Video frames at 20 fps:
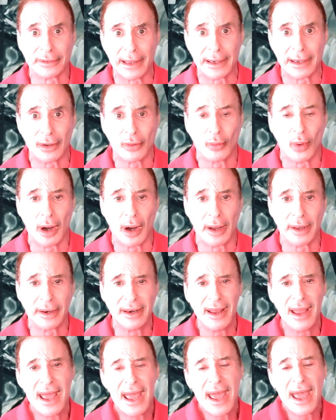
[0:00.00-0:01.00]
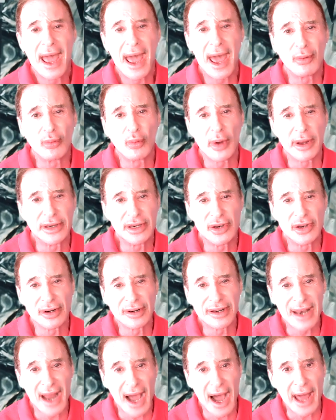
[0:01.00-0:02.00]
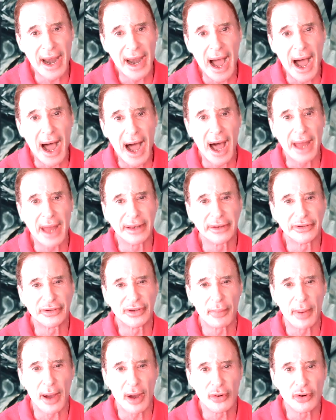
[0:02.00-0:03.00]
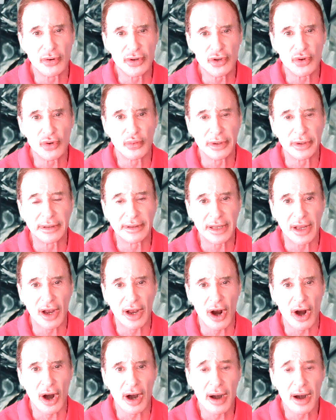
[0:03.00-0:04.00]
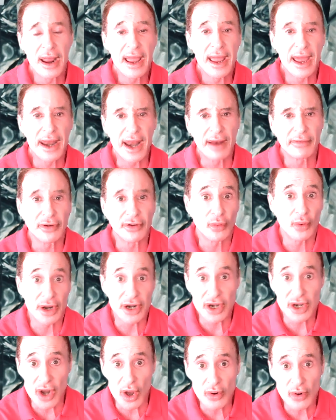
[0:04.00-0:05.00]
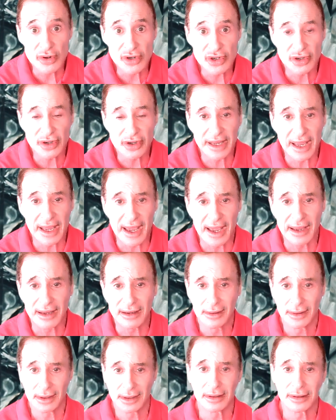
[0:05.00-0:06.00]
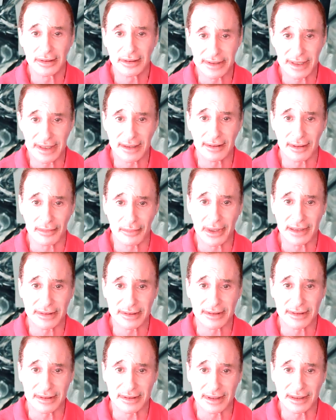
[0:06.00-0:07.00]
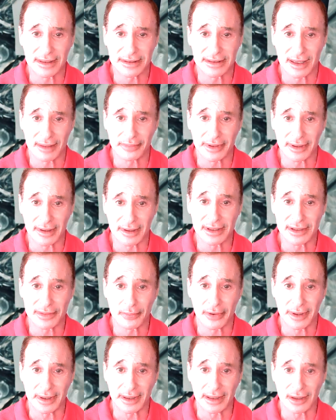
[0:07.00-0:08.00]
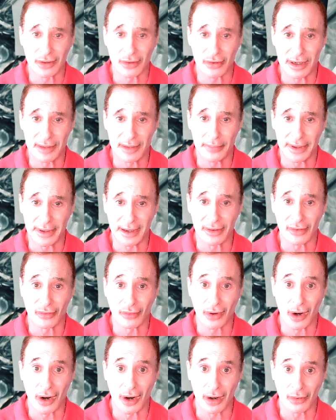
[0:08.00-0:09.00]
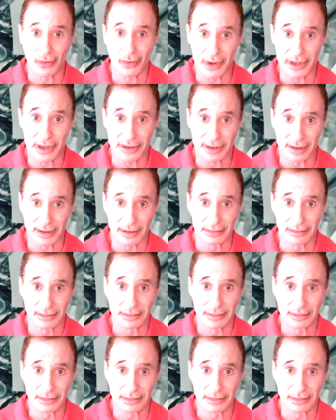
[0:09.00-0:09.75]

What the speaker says: anyone. And when you're not honest about who you really are and everyone knows you're gay, you send a message that something is pretty creepy and wrong with it.